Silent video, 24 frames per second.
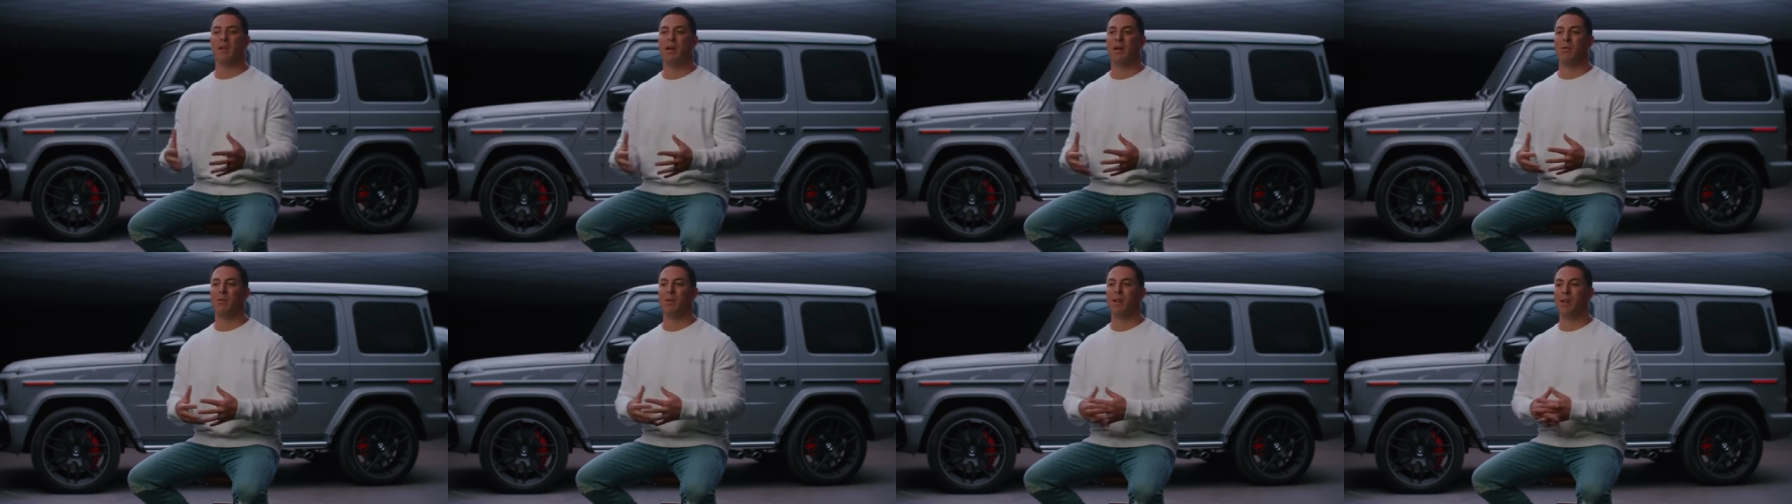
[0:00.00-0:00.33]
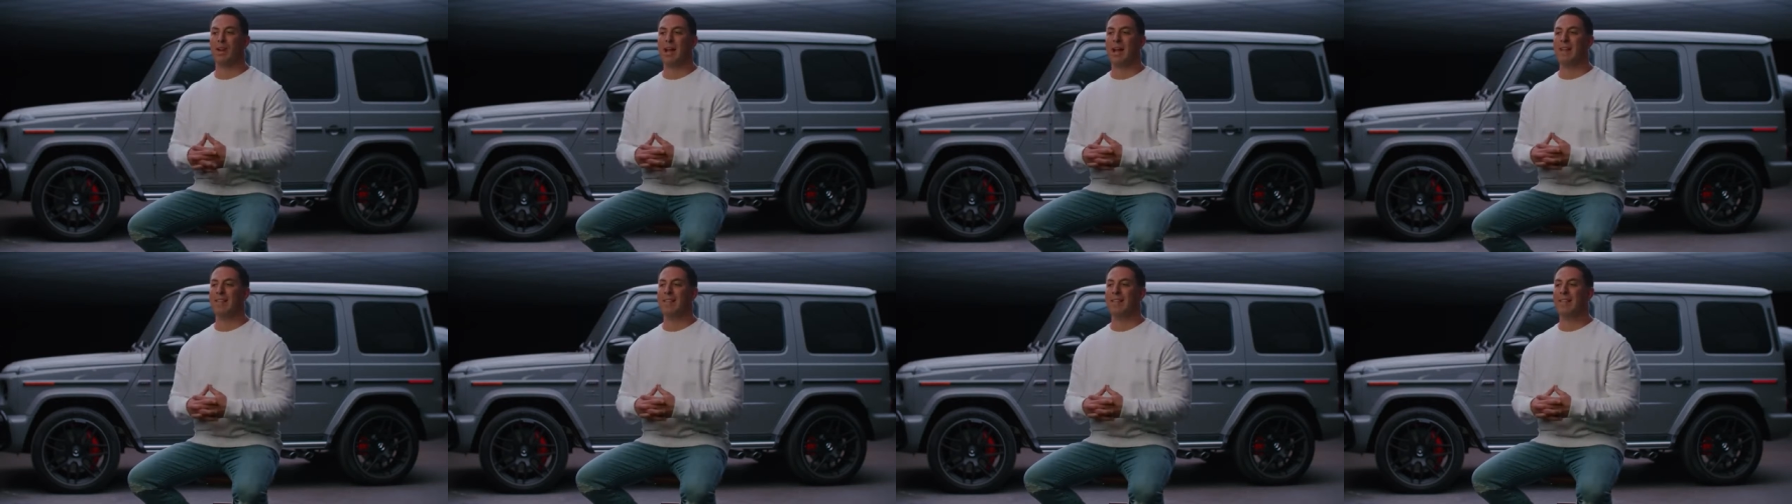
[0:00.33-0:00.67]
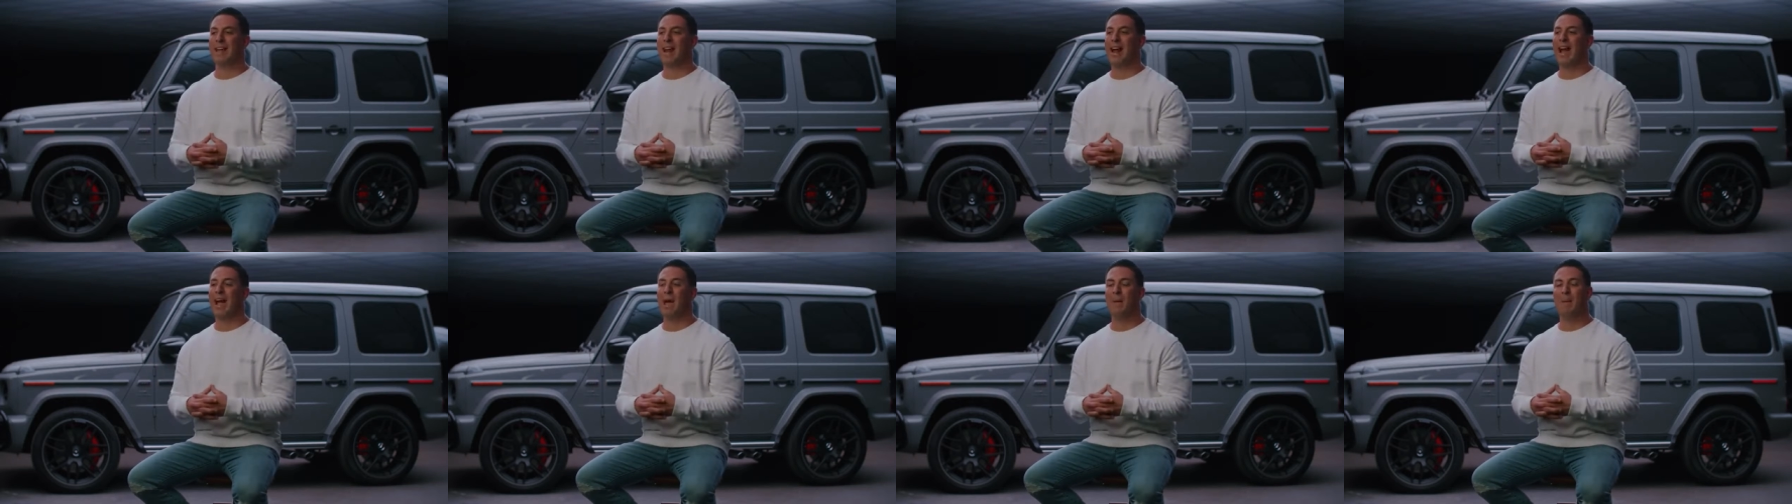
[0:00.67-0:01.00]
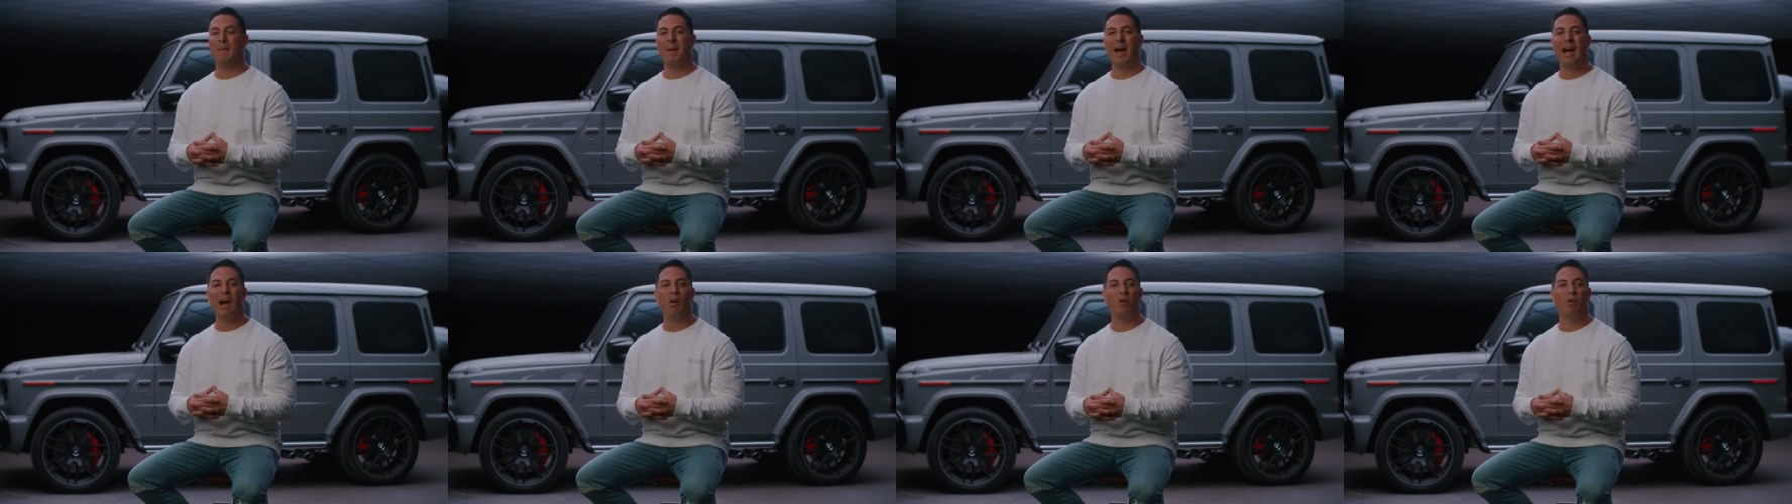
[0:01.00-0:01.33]
I realized that I
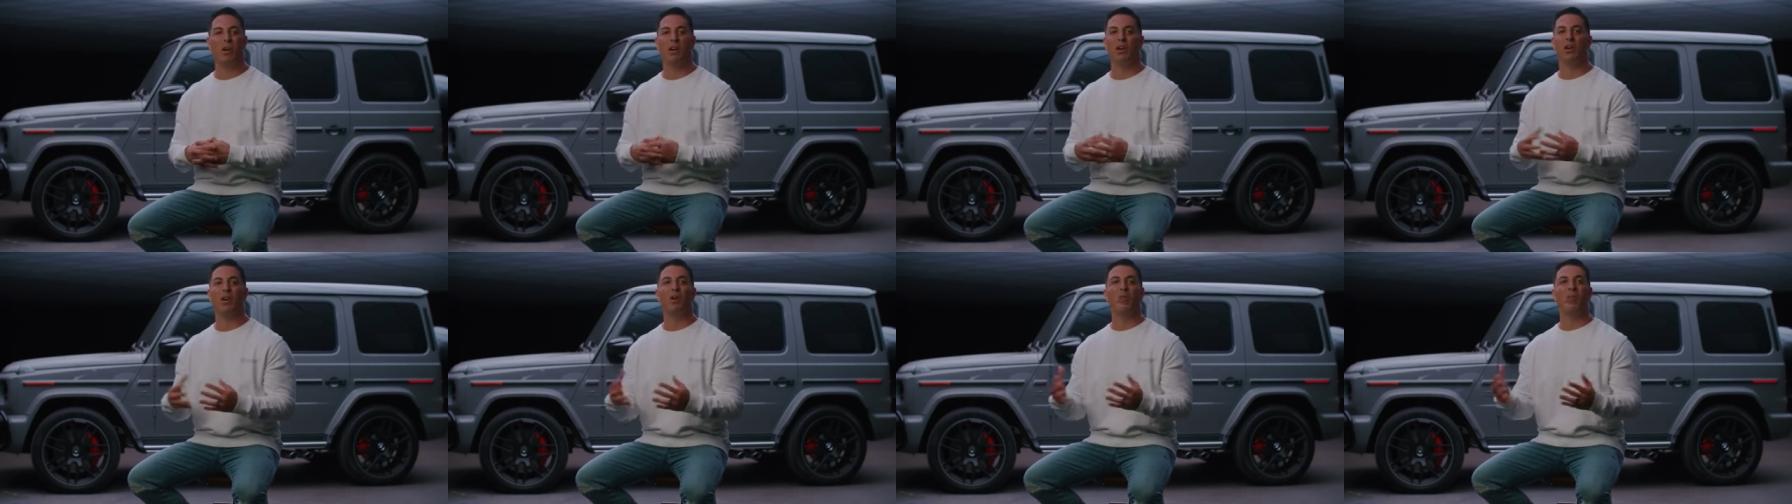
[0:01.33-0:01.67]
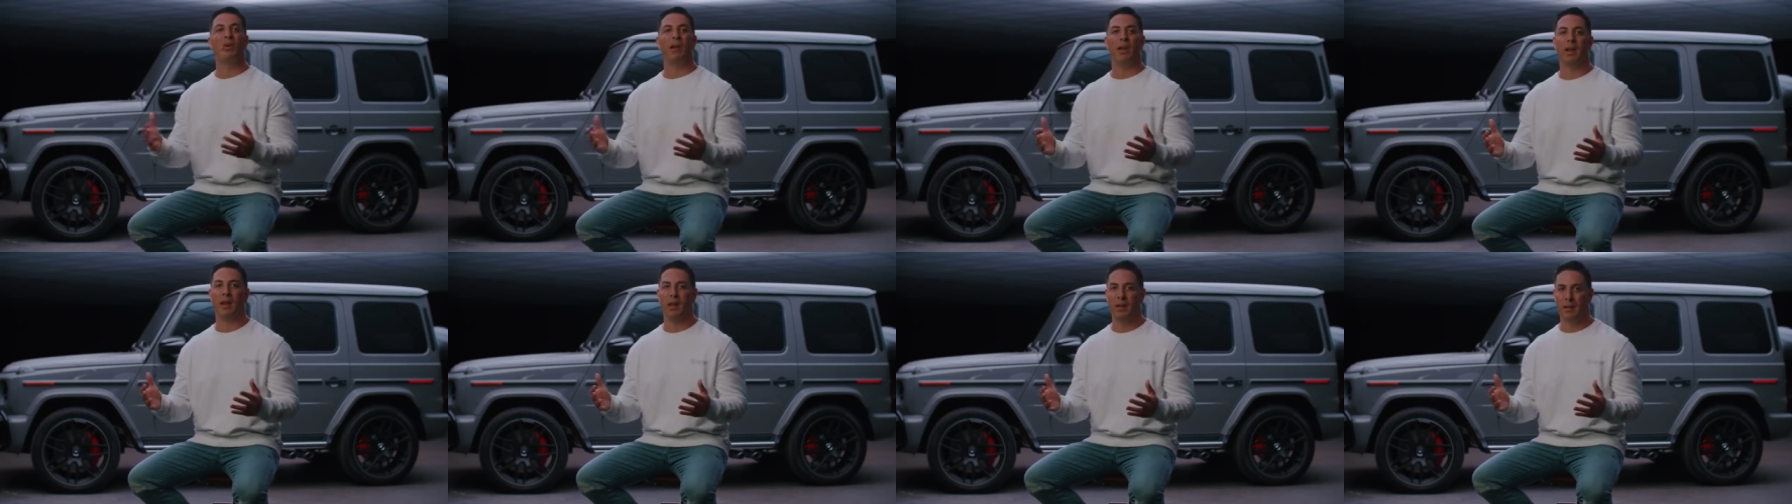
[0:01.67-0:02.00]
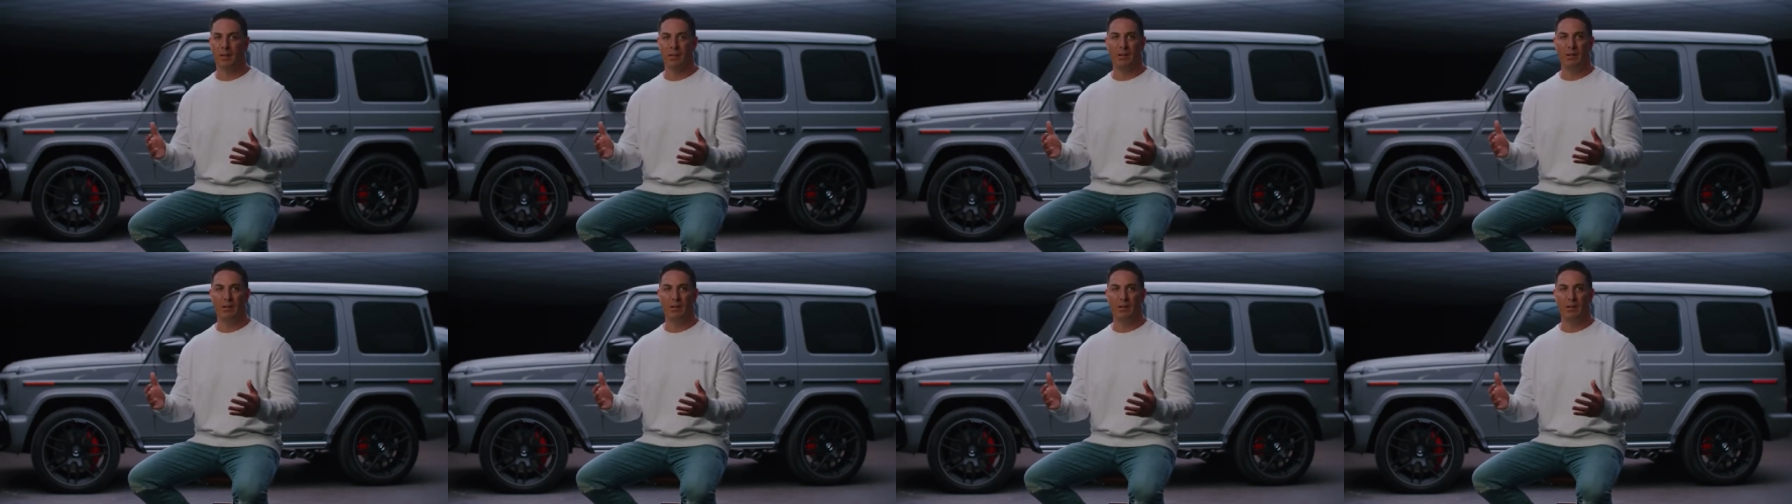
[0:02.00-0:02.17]
empowered nobody,